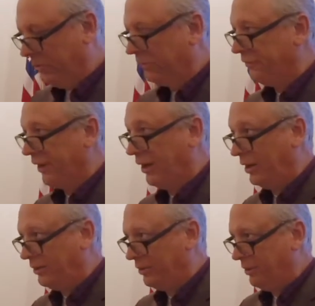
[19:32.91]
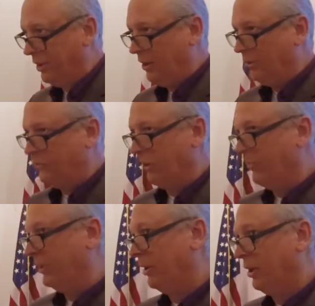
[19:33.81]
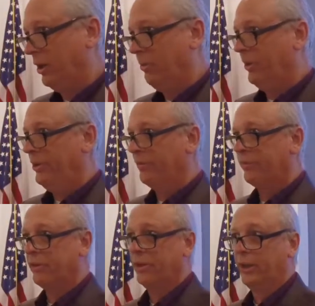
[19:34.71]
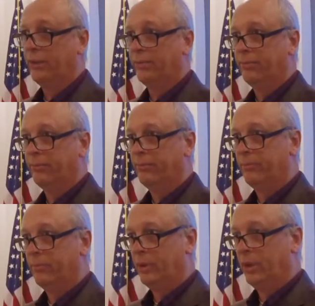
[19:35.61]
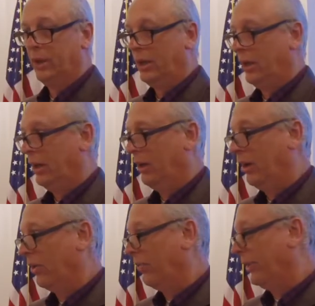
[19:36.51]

you'll find something a little bit differently and all the